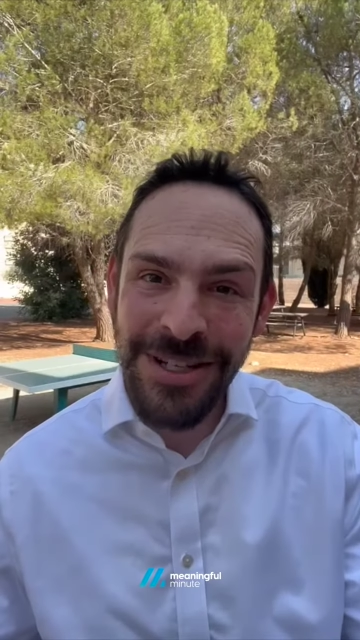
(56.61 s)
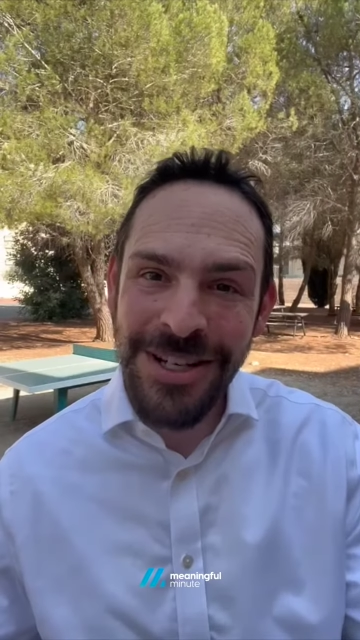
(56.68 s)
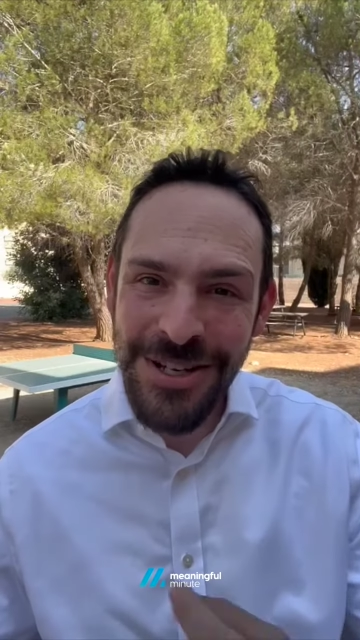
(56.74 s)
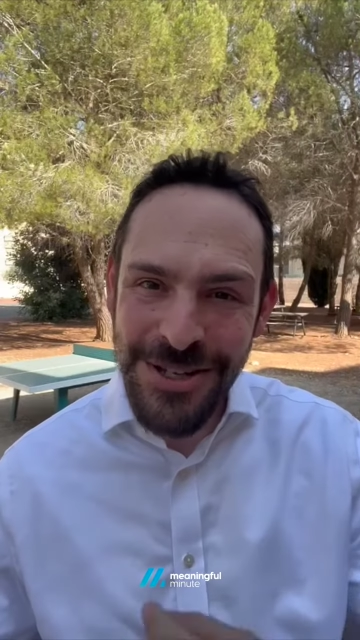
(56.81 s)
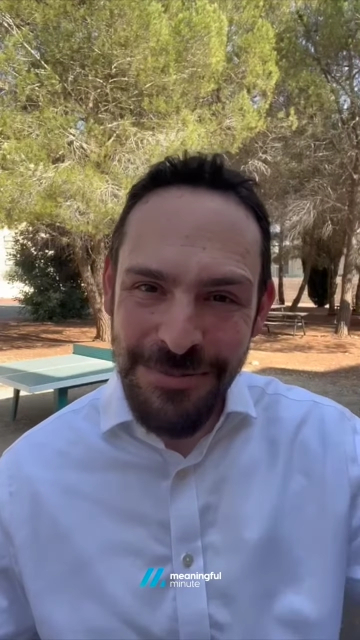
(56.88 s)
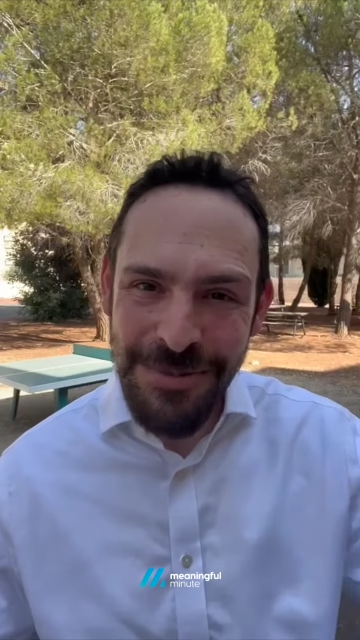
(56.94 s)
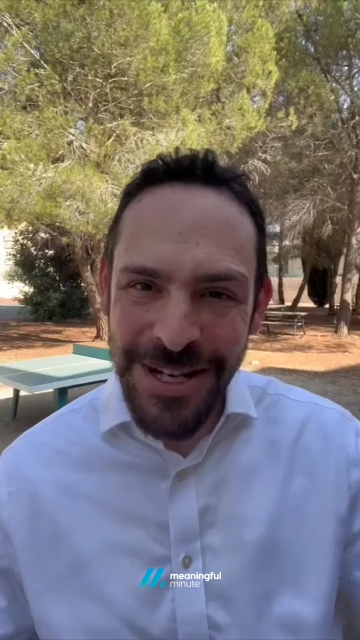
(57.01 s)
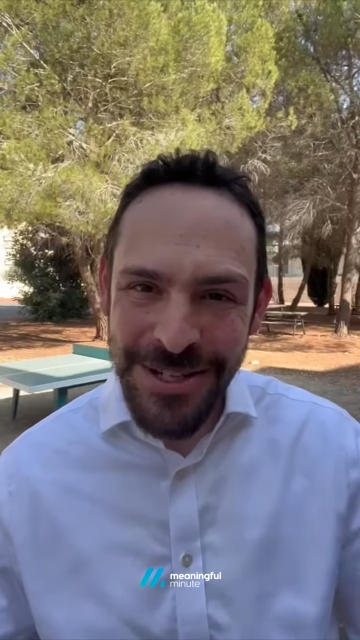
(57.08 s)

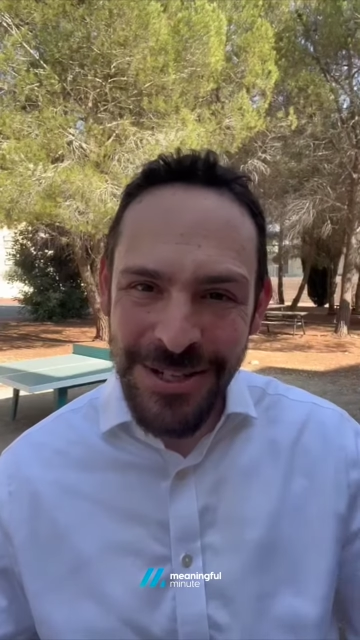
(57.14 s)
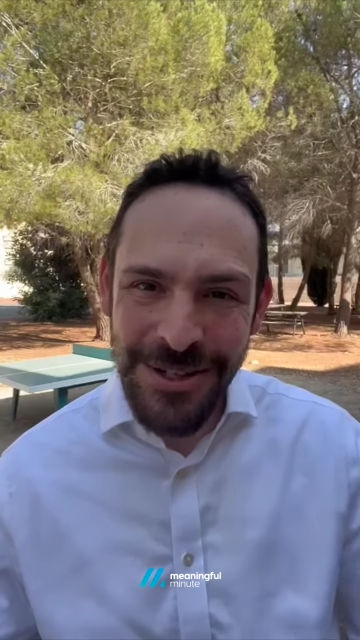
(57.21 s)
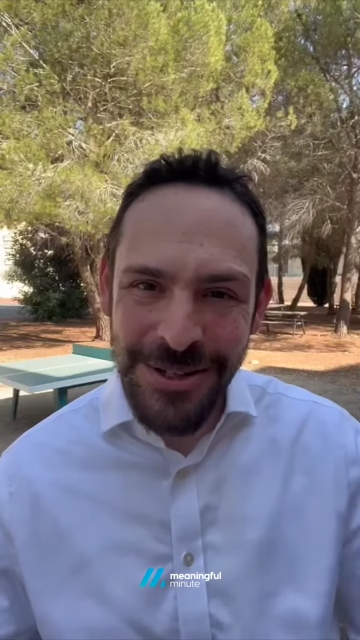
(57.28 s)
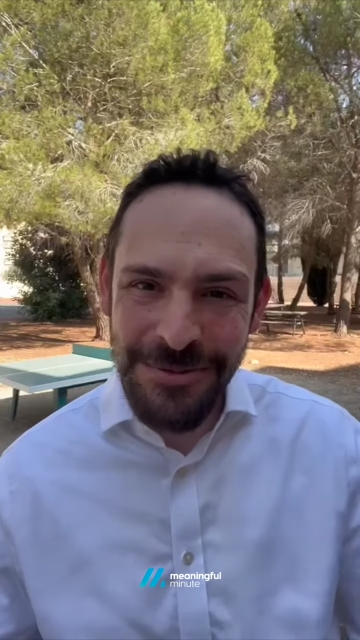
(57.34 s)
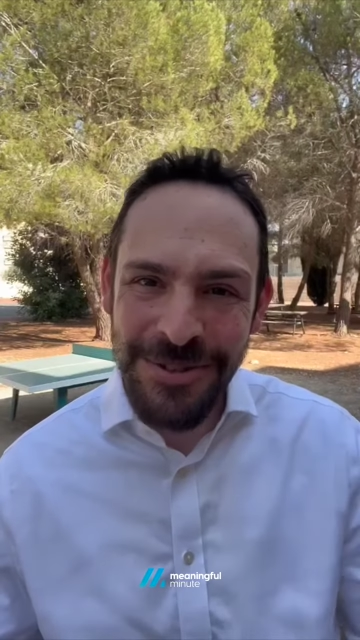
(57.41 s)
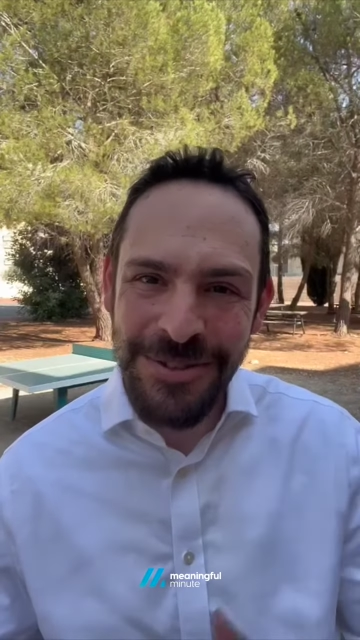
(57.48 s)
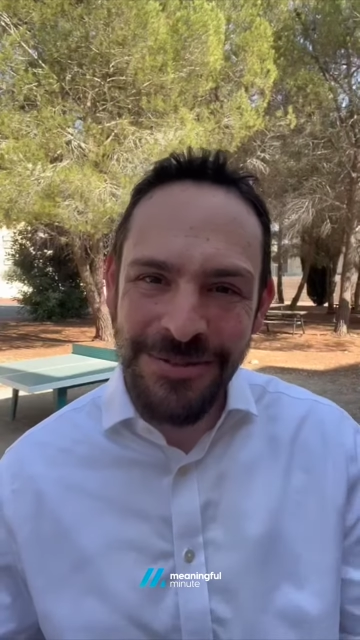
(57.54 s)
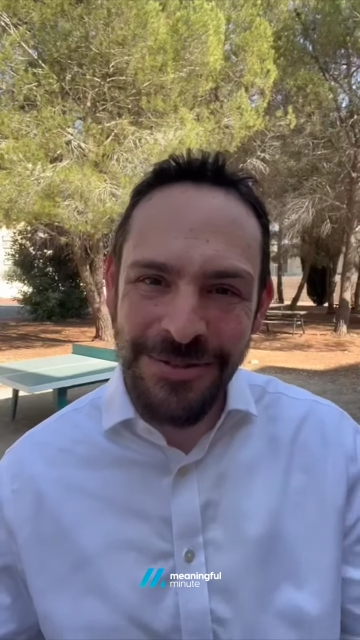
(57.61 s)
Shabbat Shalom
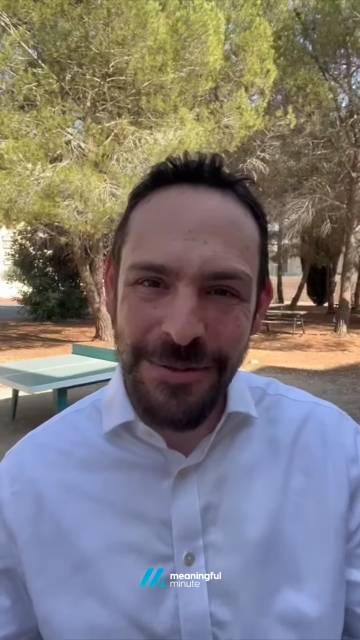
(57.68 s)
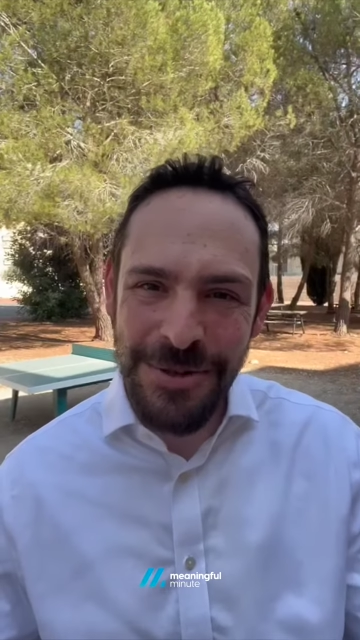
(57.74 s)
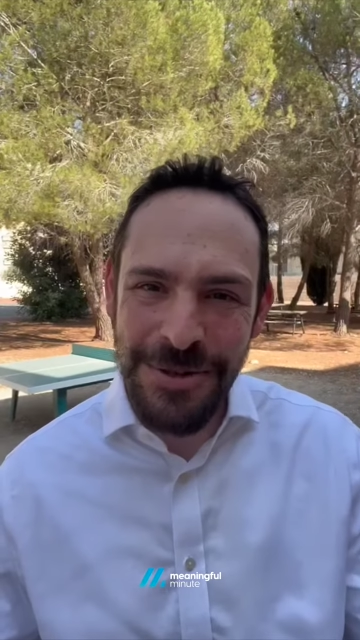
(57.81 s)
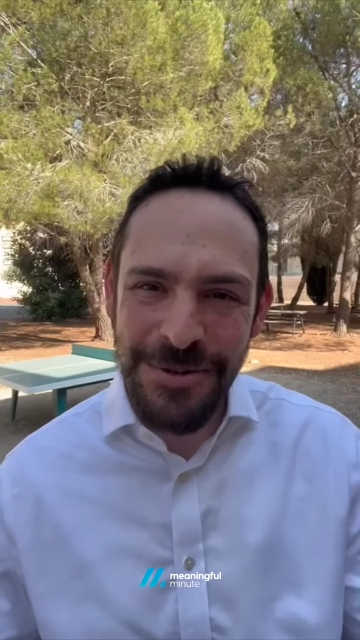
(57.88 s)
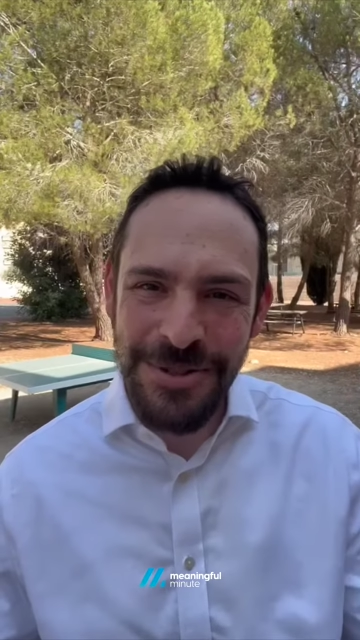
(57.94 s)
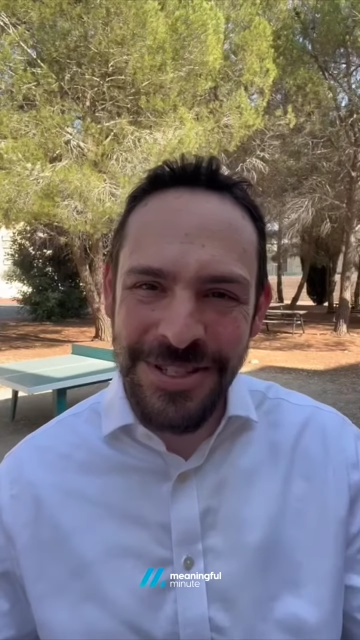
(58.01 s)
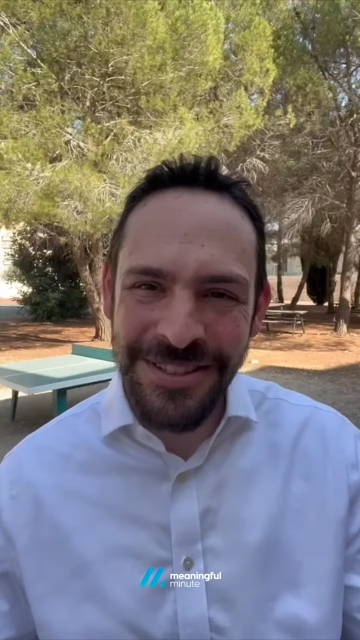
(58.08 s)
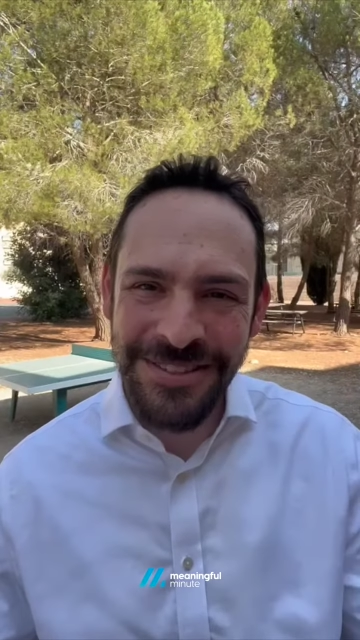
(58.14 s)
from
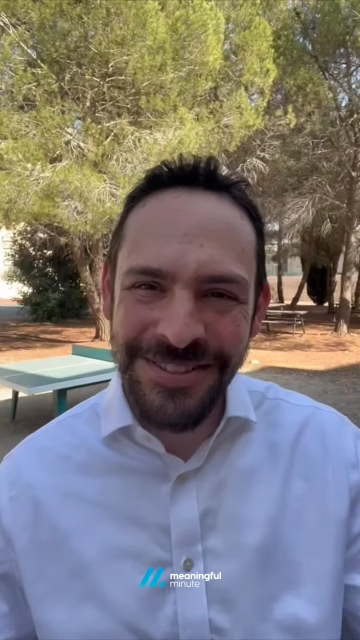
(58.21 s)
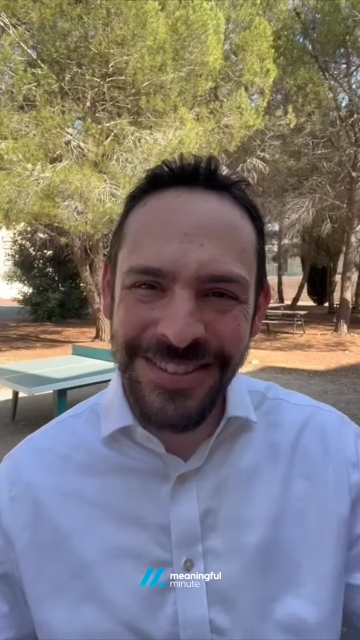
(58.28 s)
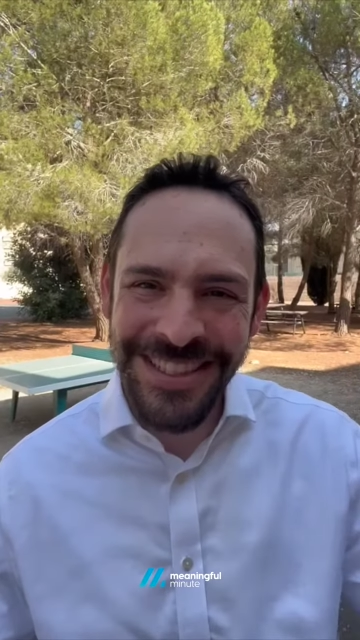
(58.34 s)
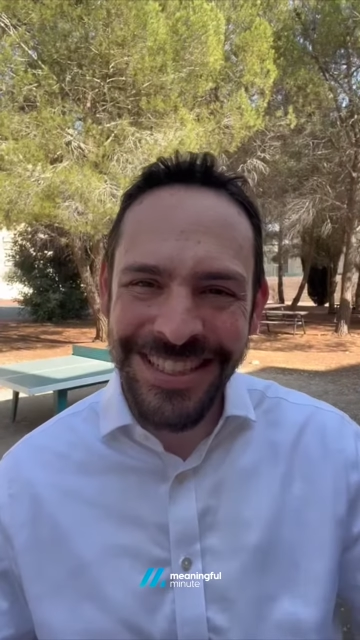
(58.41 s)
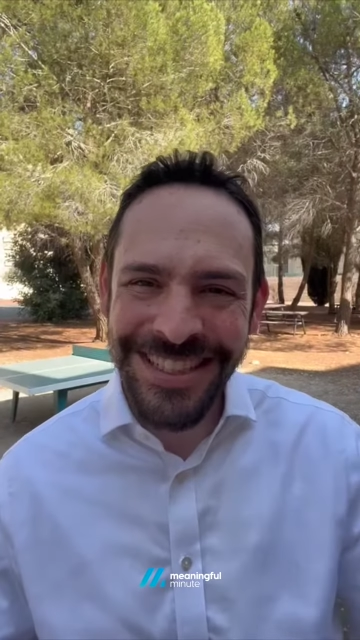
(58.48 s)
Jerusalem.